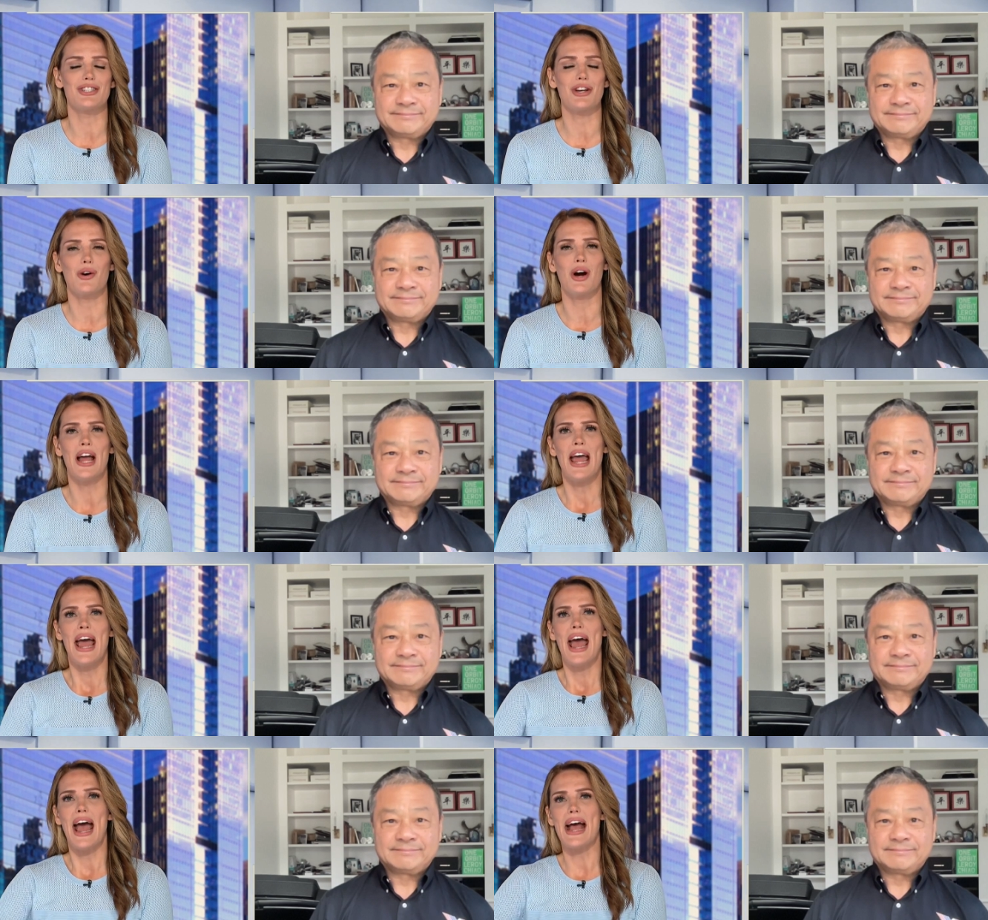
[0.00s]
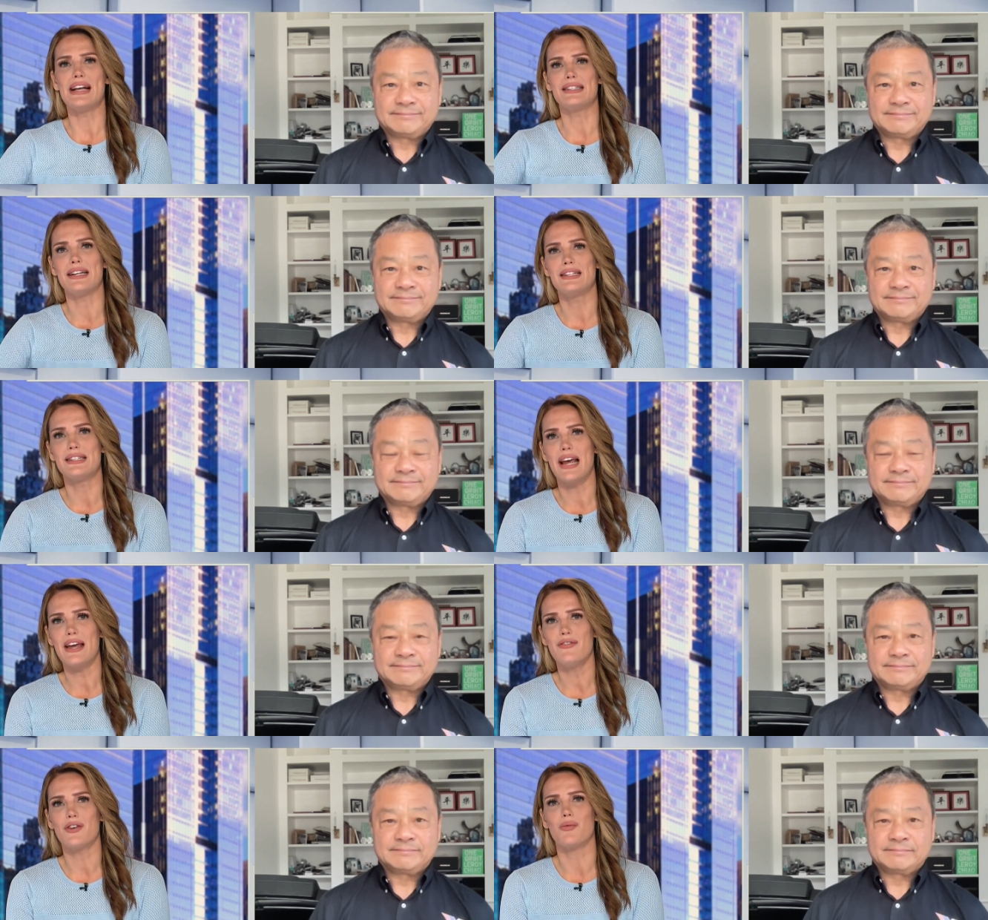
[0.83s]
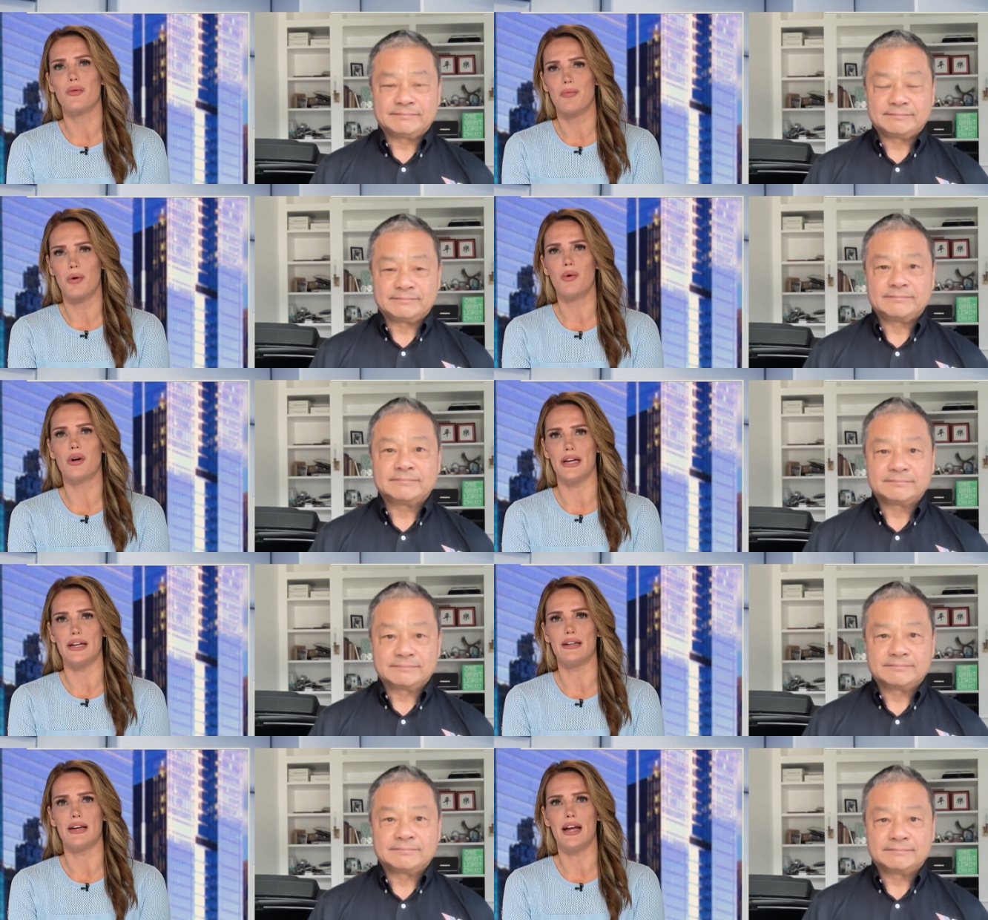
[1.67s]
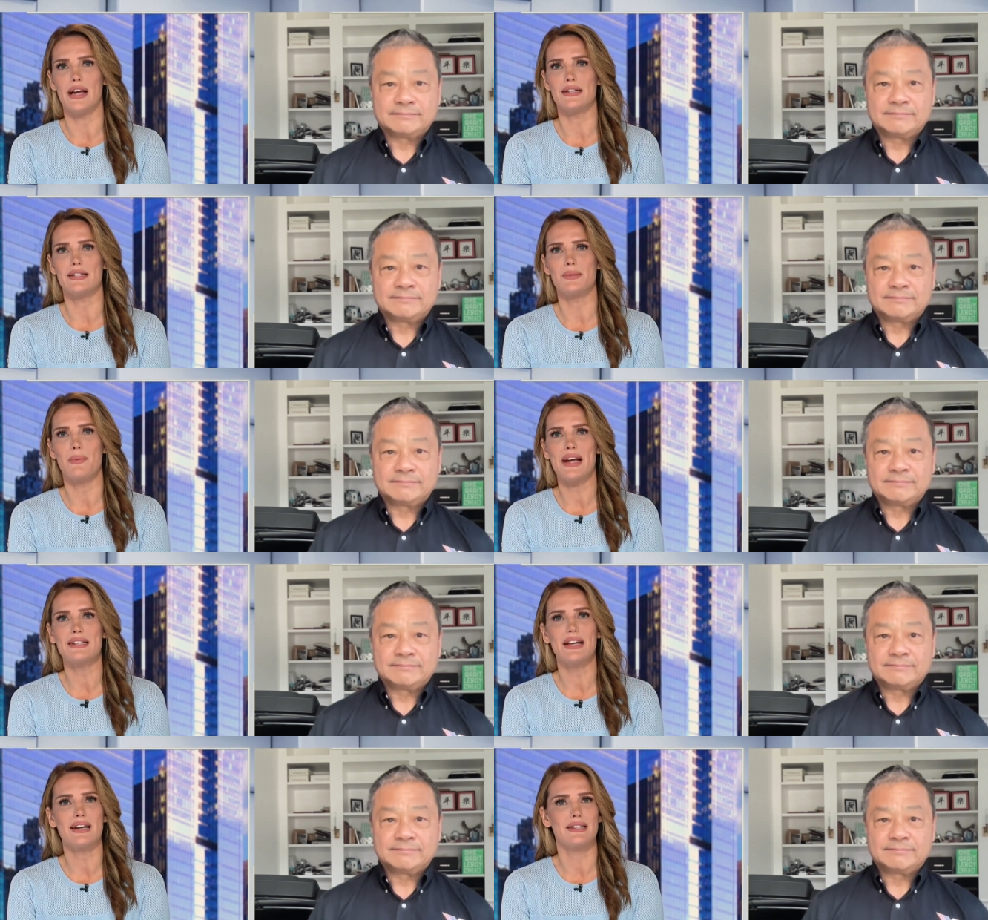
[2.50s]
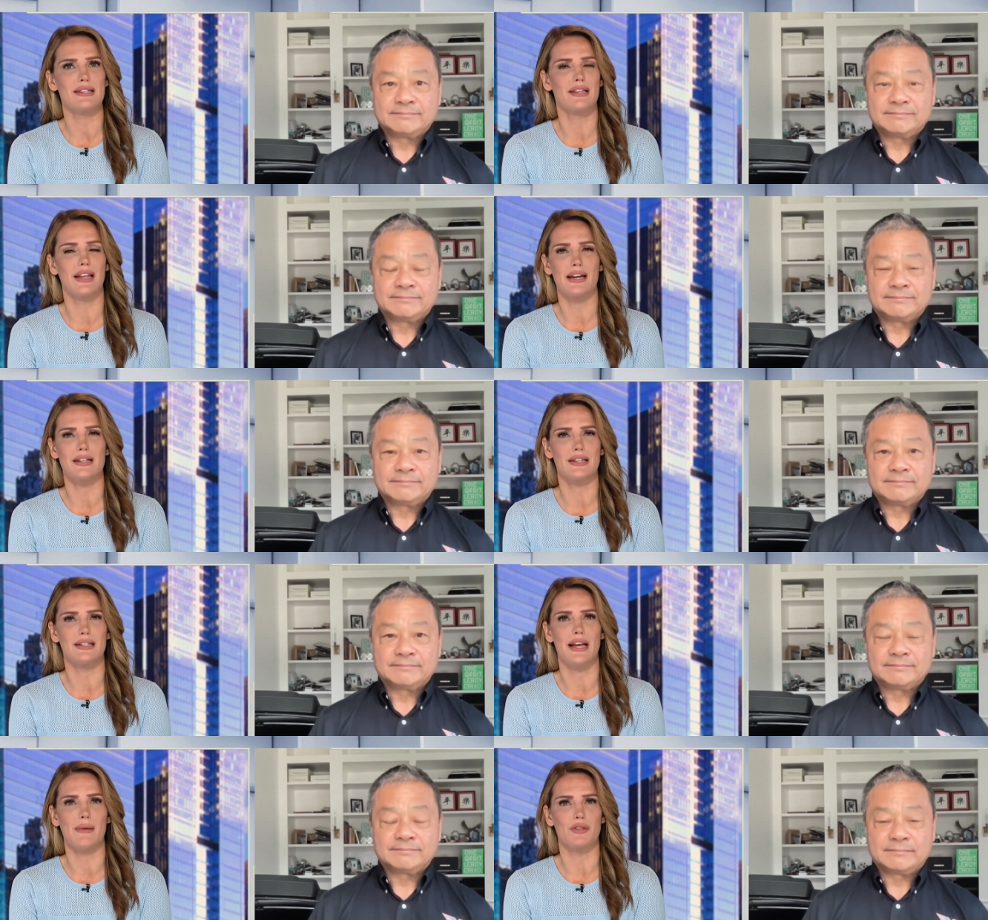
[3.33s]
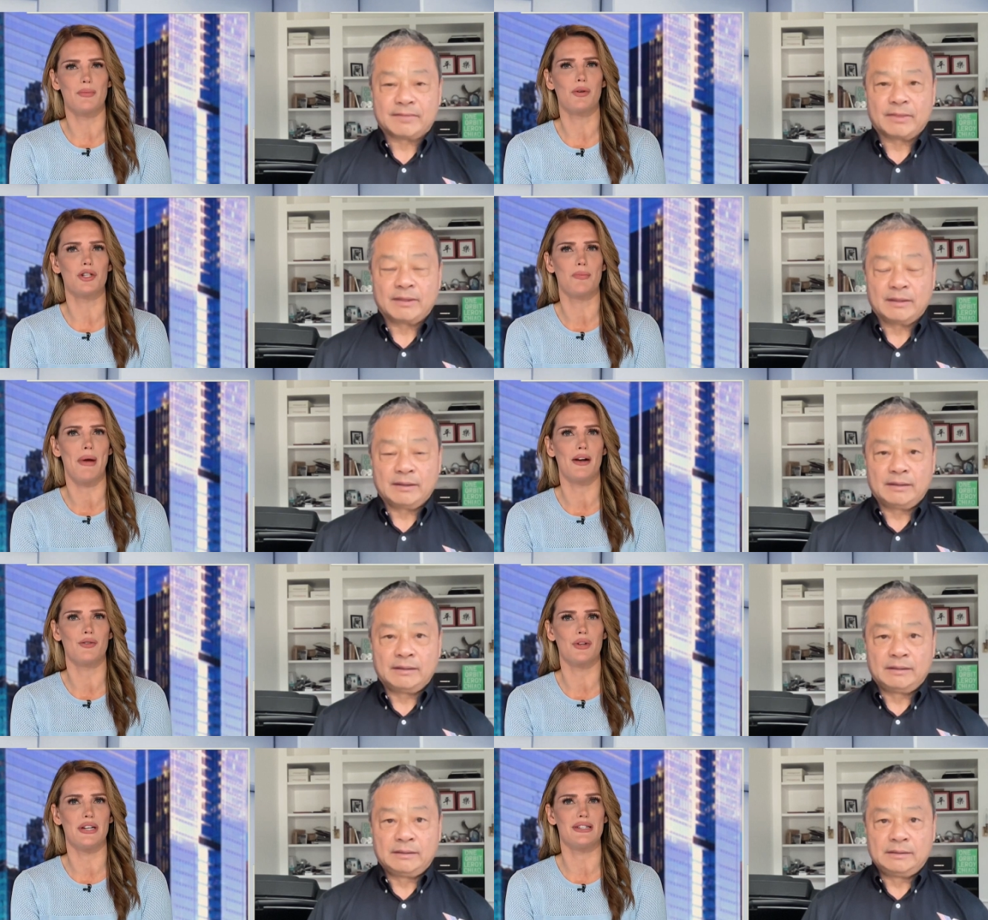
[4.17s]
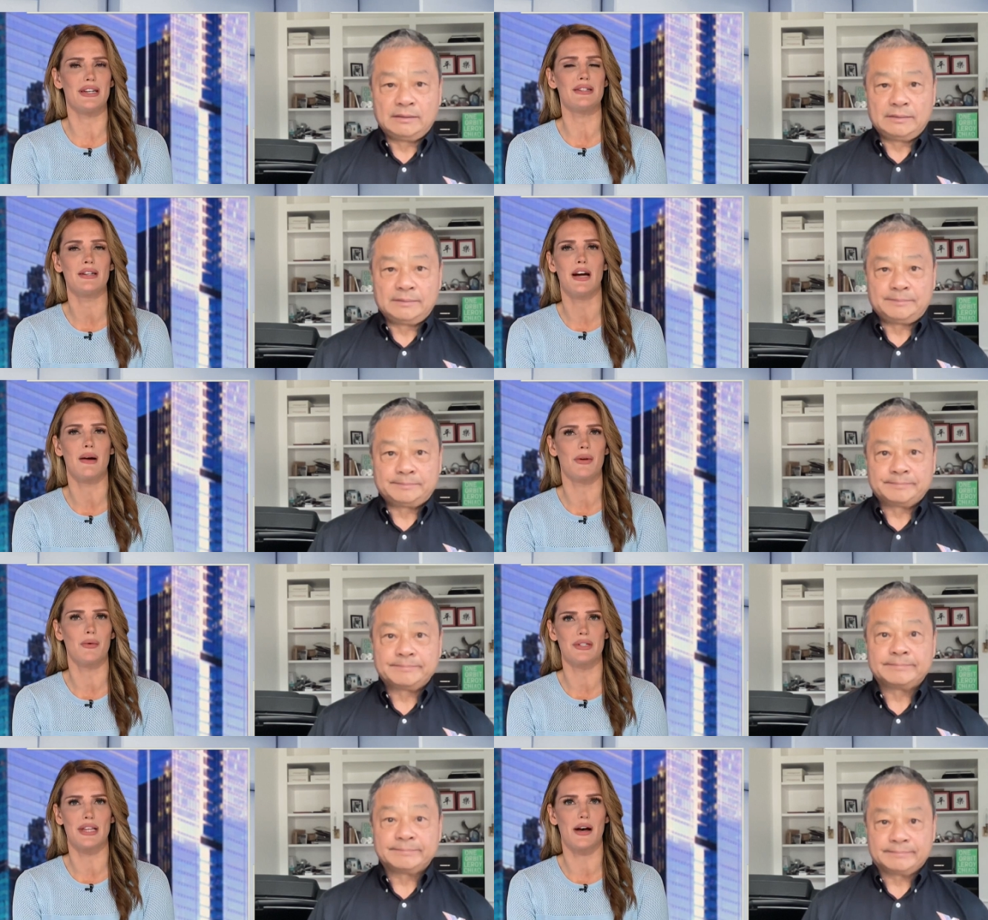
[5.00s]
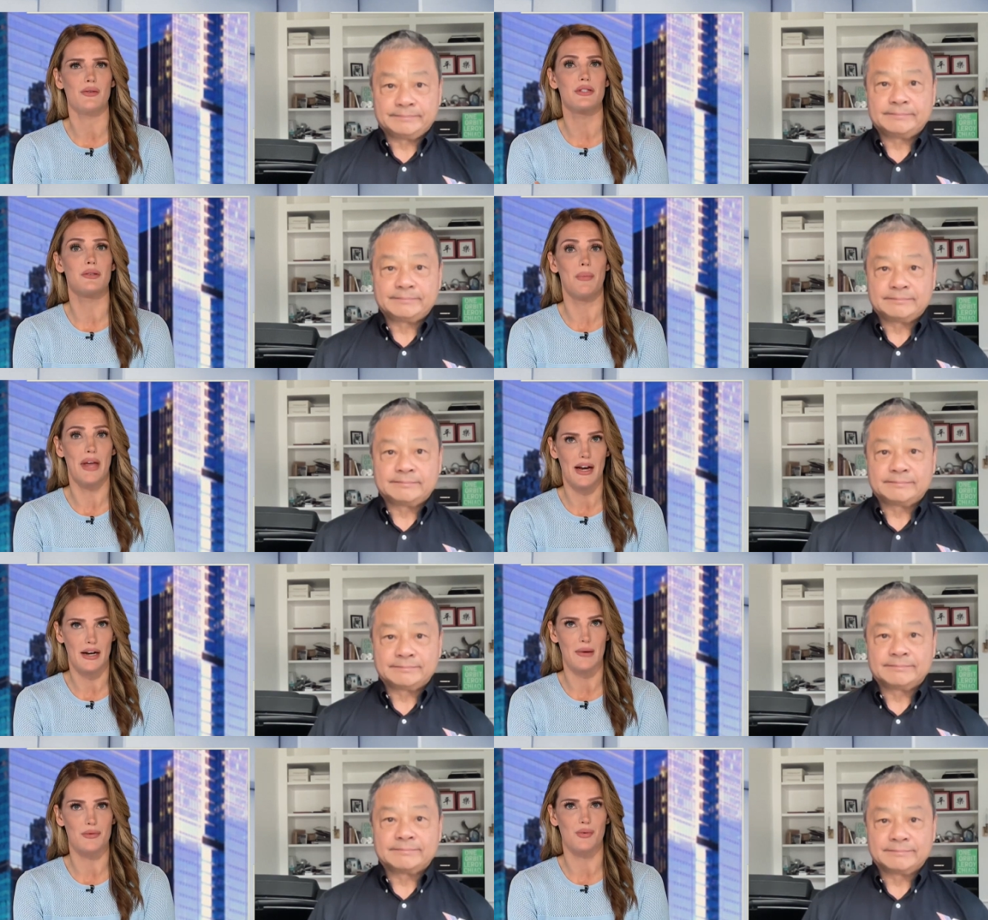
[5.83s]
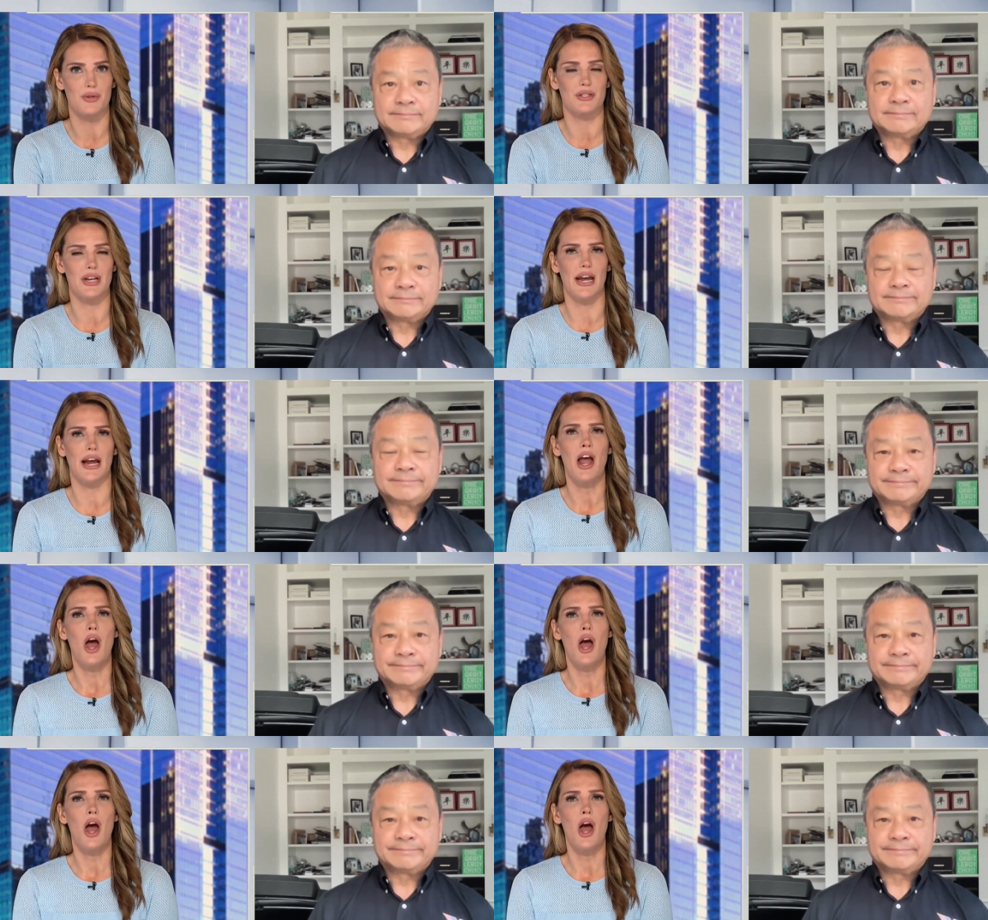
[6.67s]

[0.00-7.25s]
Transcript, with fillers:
Speaker 1: So, as Xavier reported, SpaceX's latest attempt to push boundaries isn't coming without some hiccups we're seeing.